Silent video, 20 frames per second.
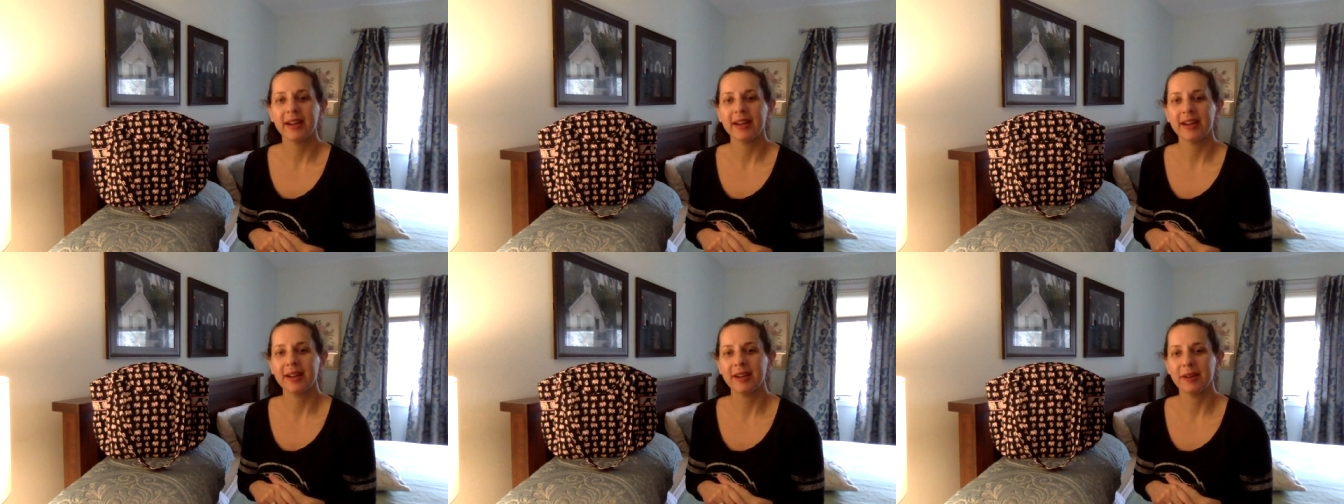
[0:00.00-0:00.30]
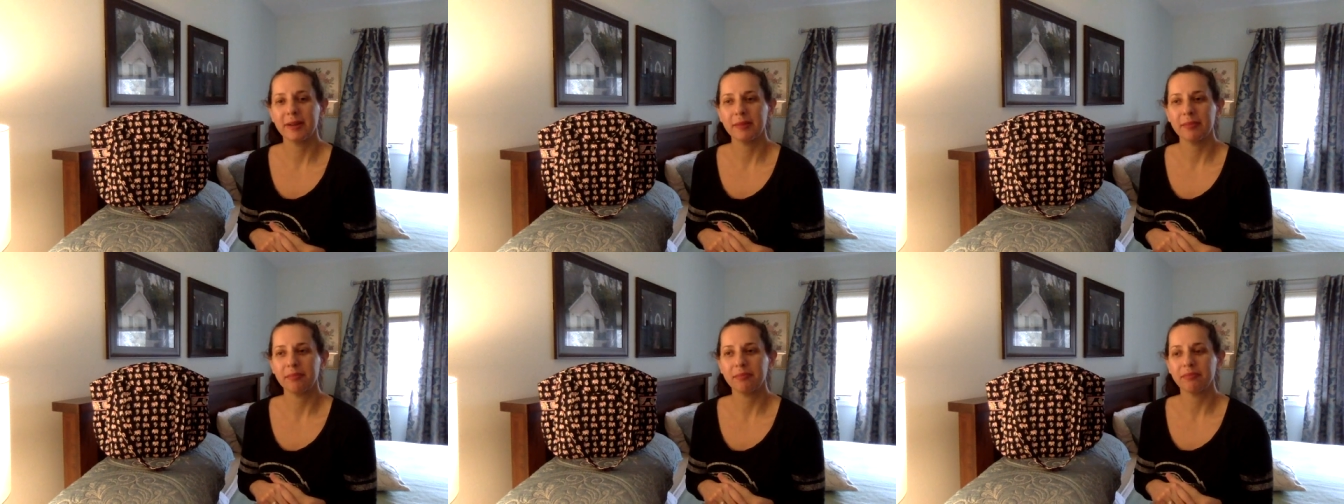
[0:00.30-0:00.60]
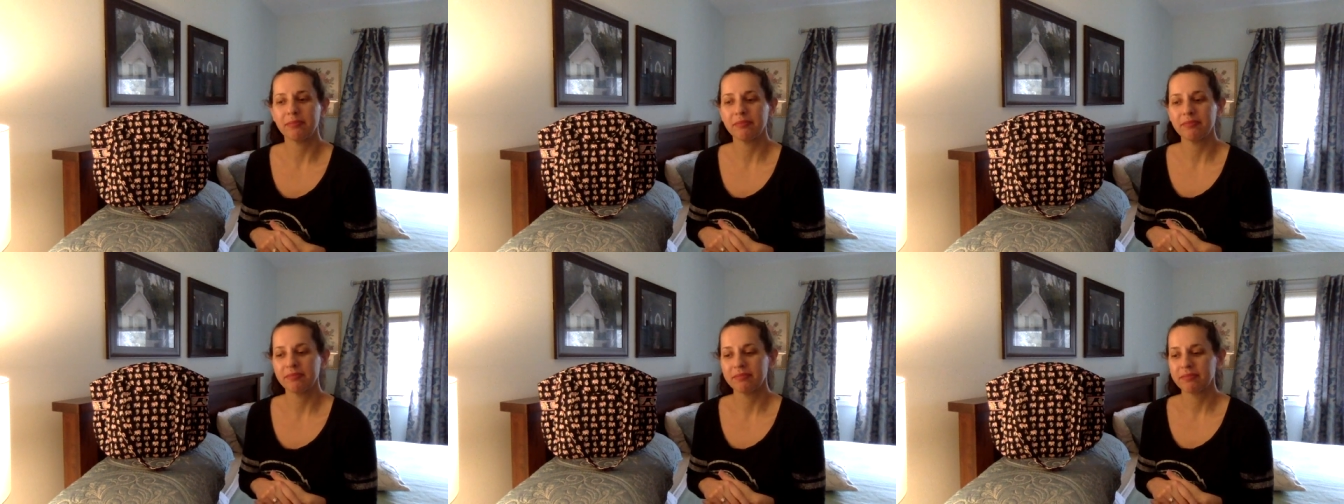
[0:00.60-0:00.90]
um,
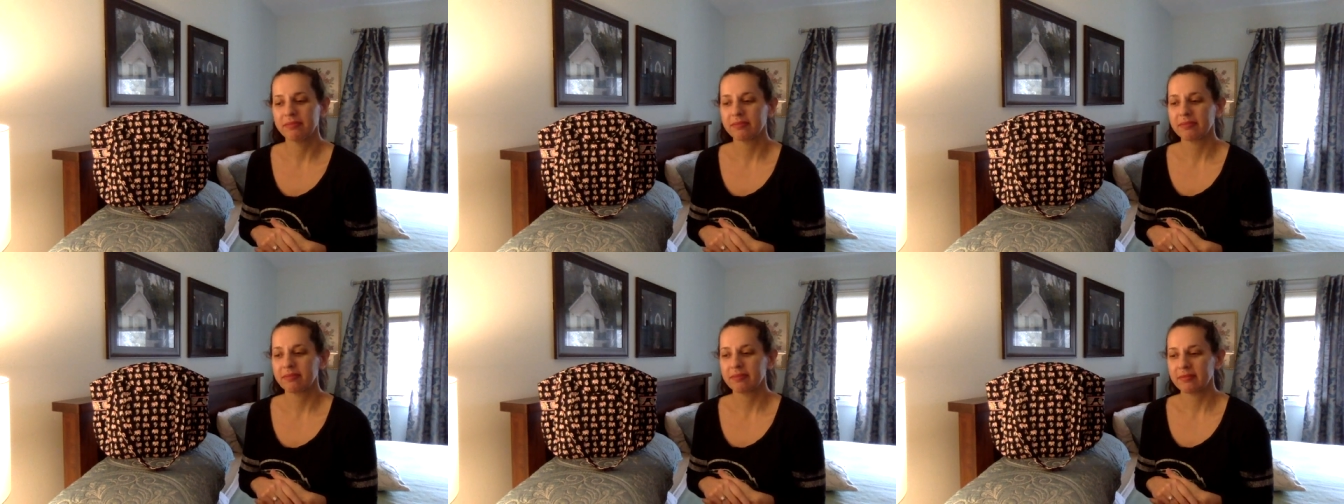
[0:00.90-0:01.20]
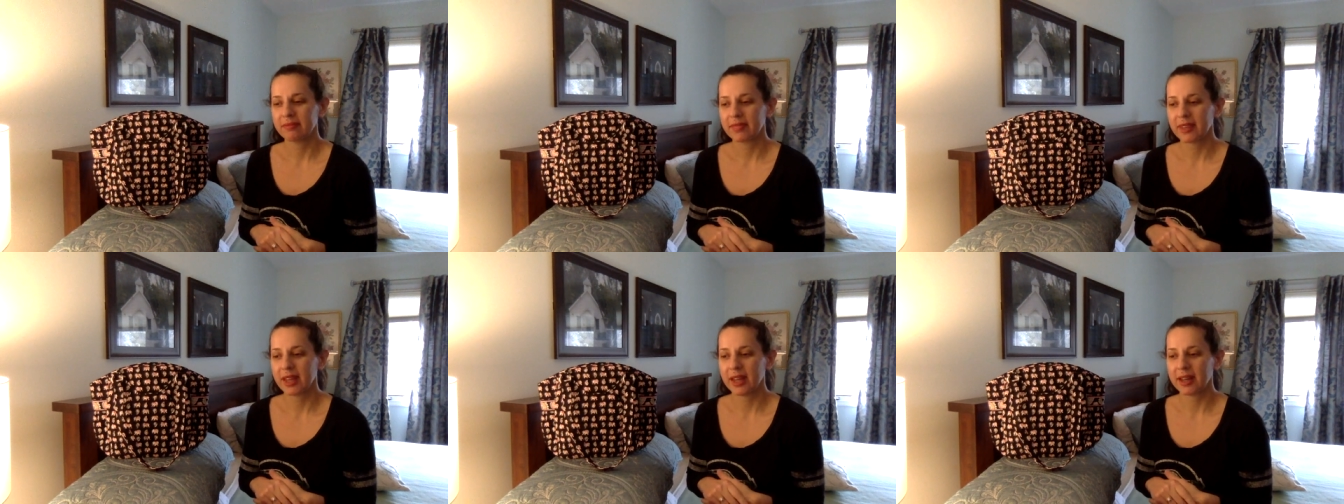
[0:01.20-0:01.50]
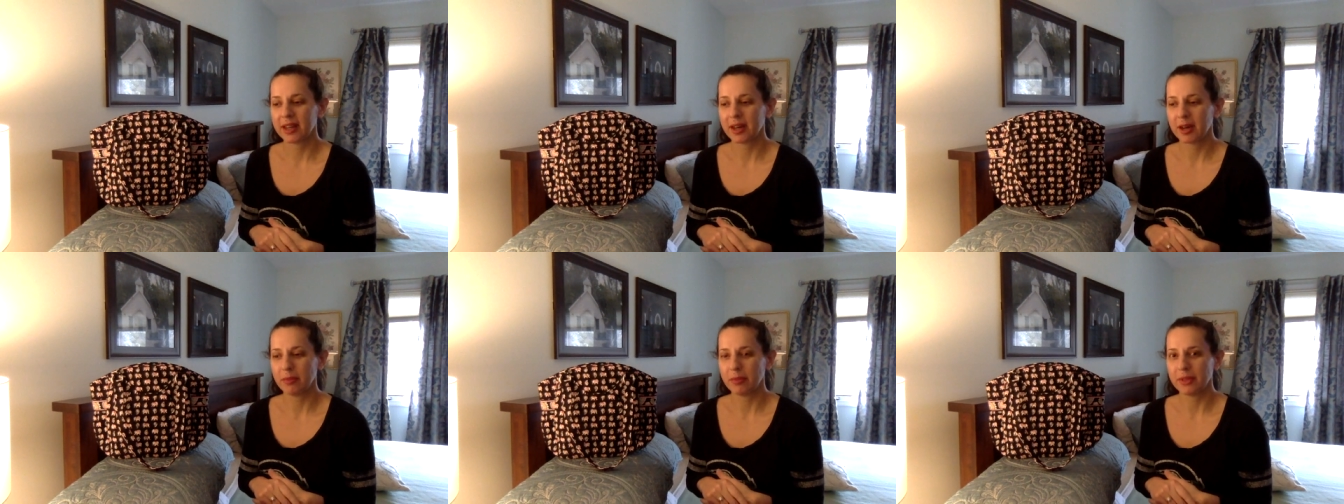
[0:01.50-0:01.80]
a
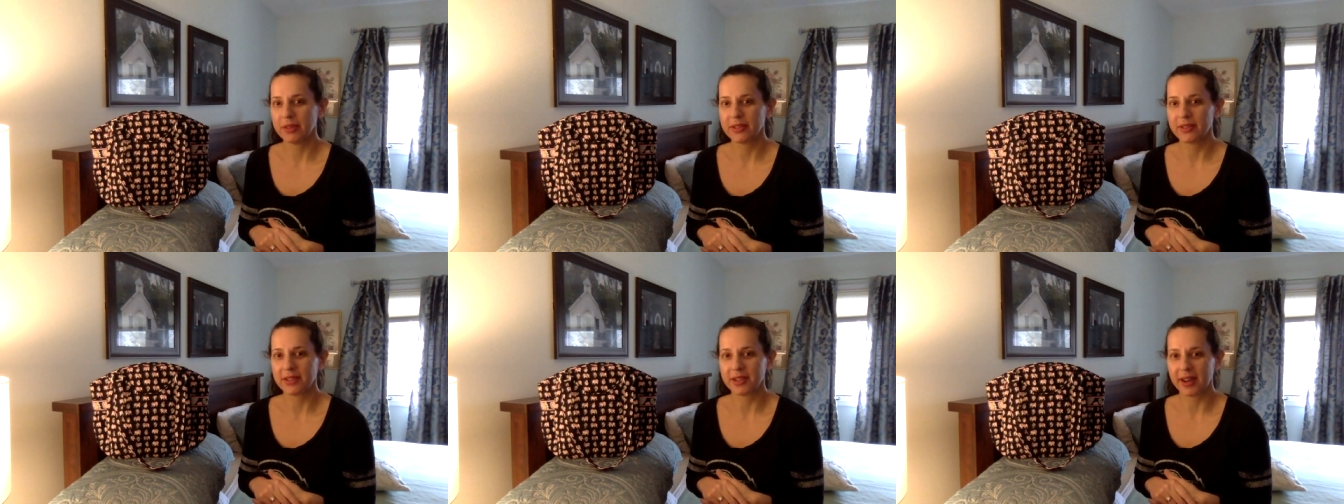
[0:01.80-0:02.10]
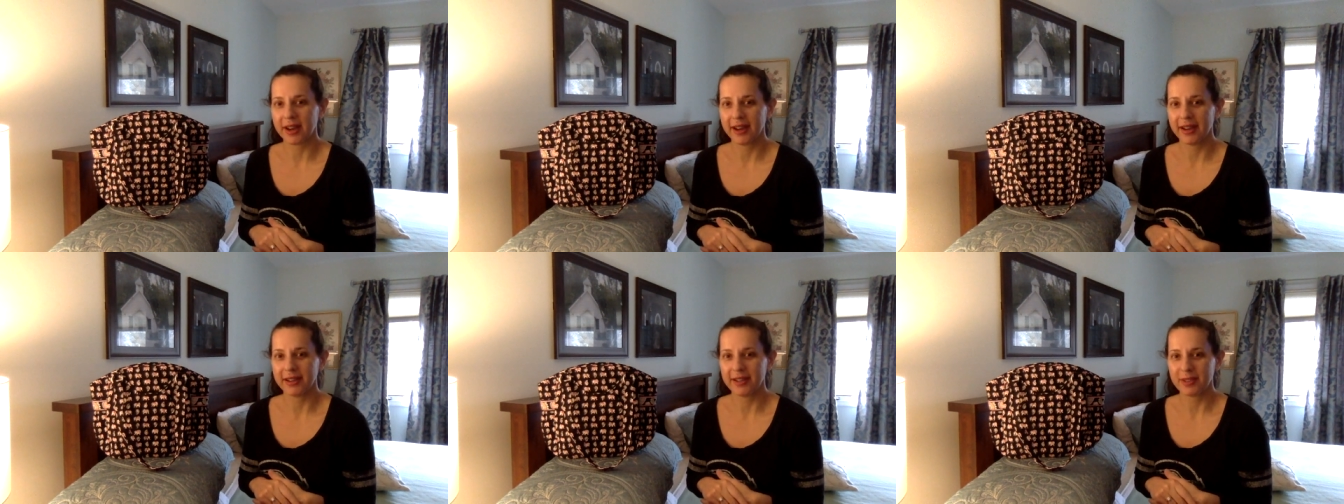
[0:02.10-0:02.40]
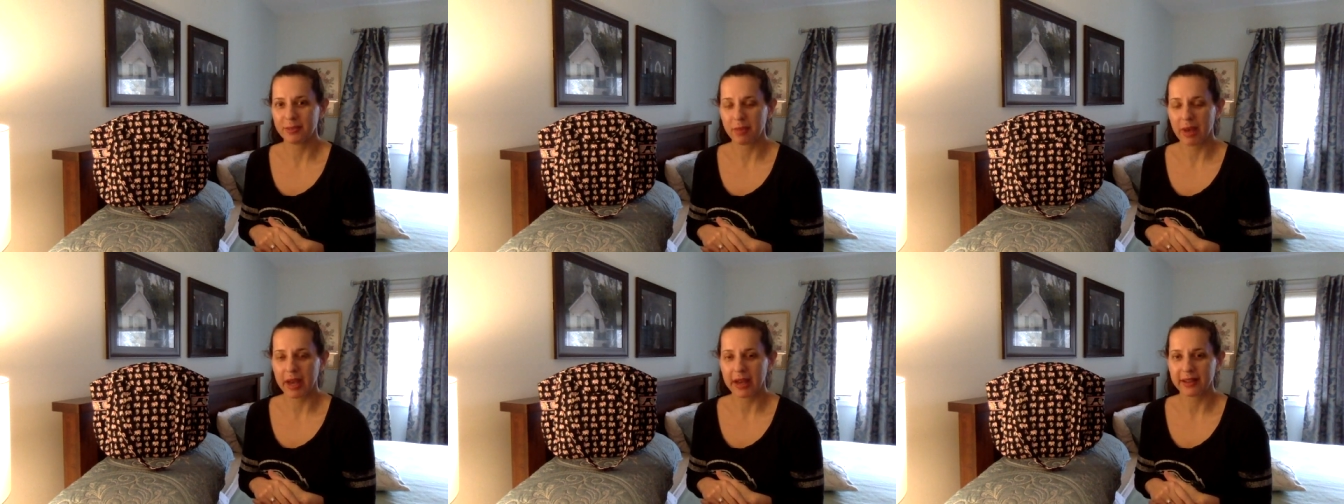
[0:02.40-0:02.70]
couple of
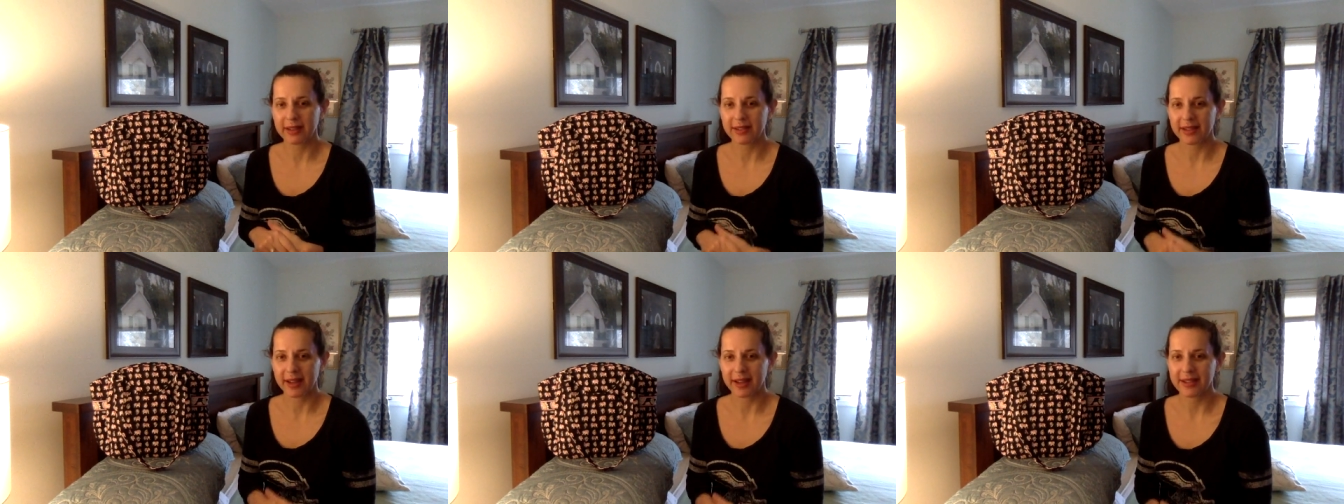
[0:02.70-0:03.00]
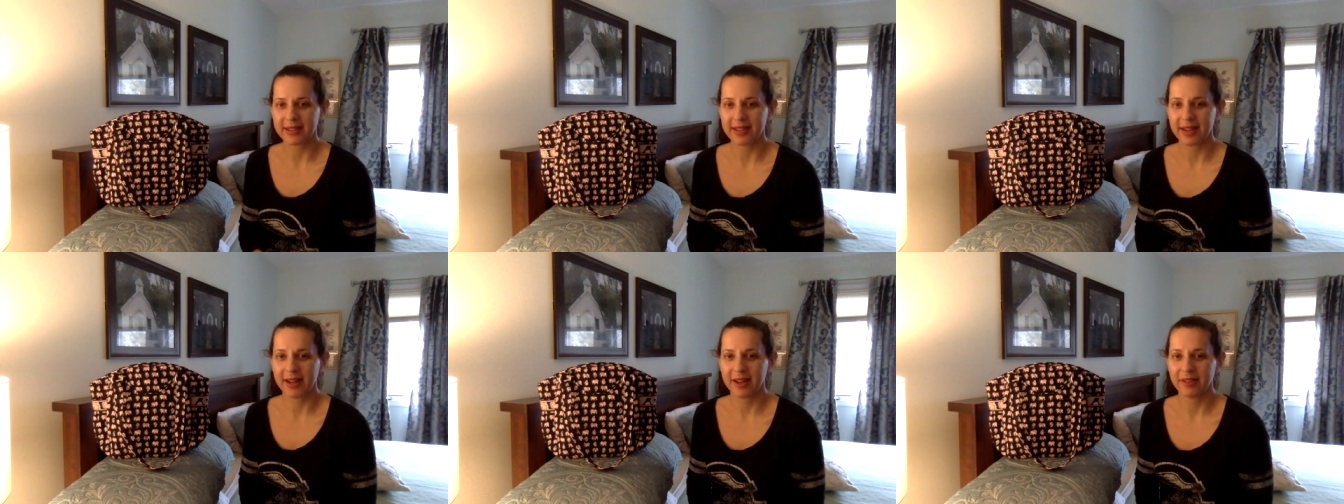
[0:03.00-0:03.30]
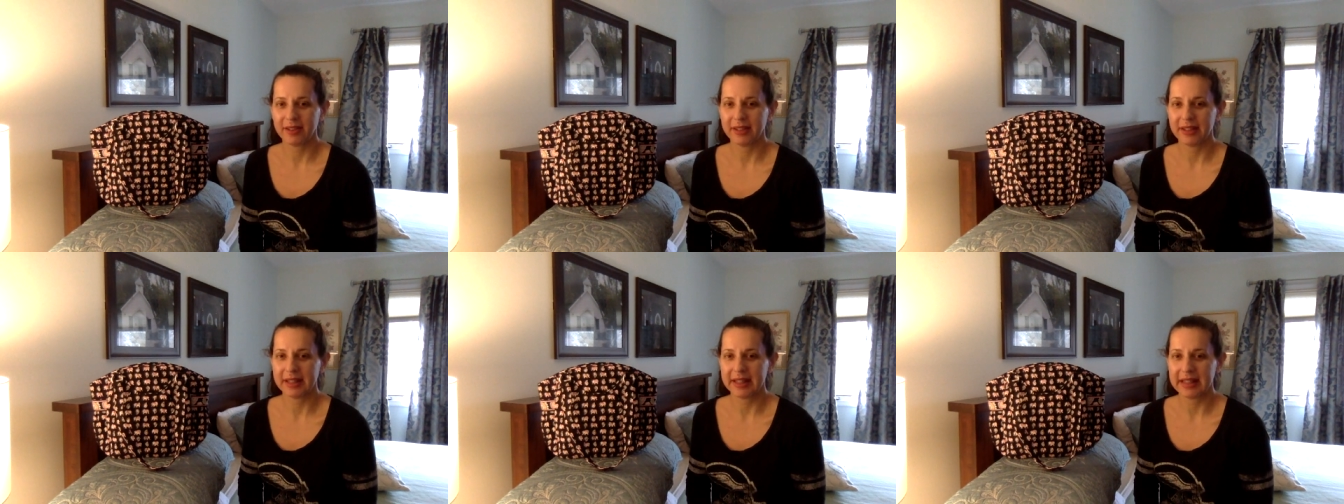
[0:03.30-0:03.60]
bag styles that I
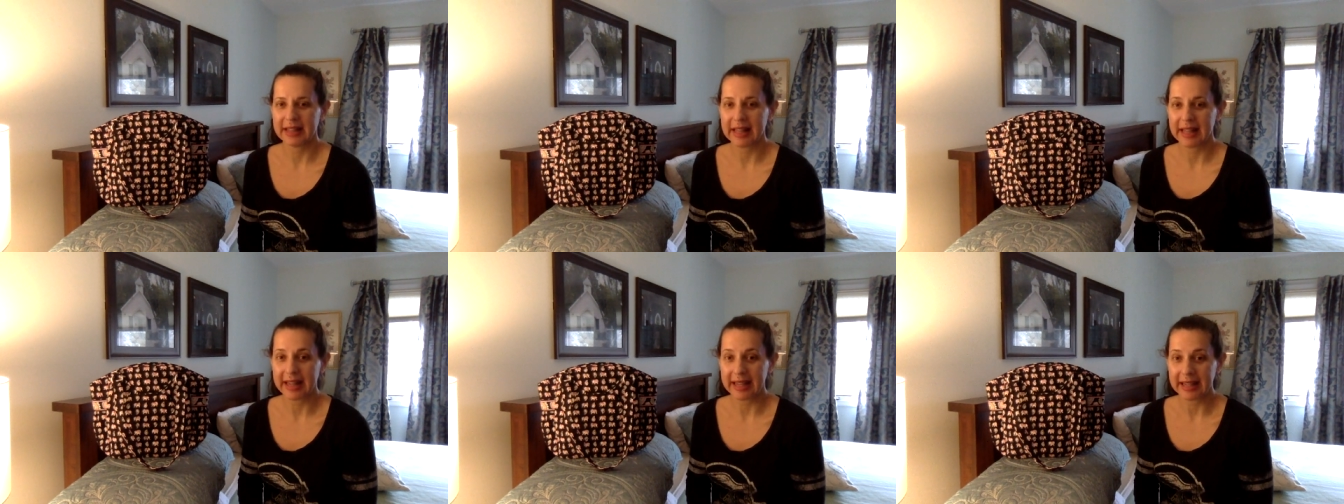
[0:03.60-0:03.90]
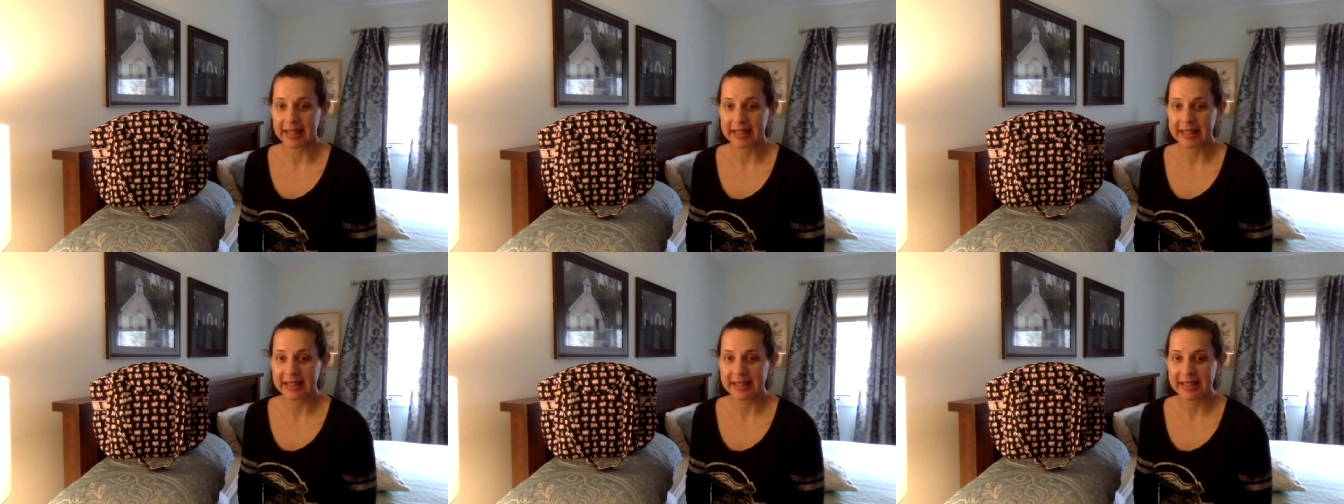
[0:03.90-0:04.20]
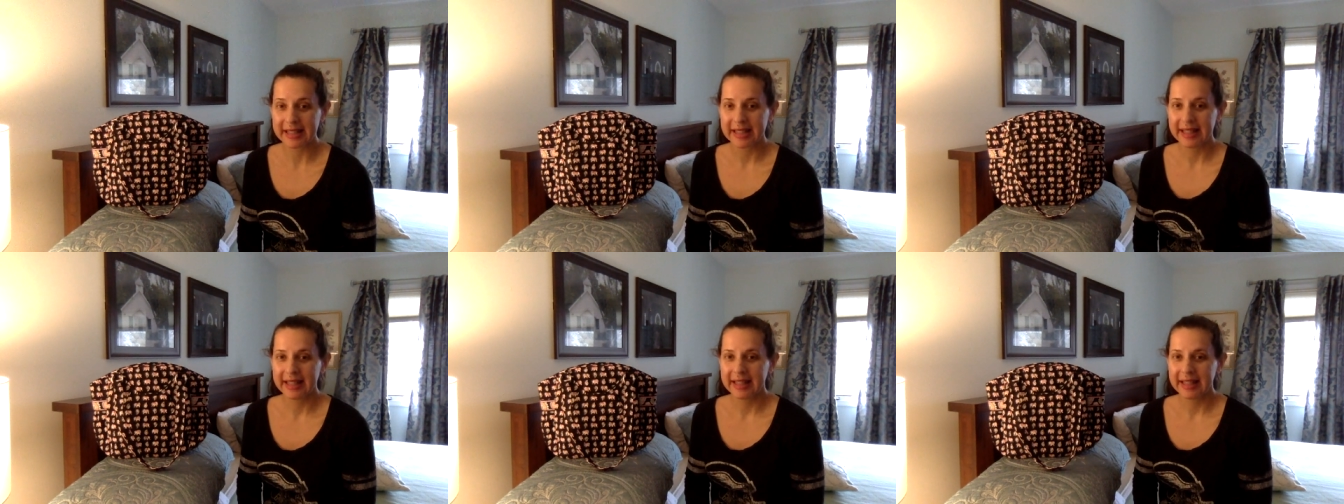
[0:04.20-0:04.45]
really liked.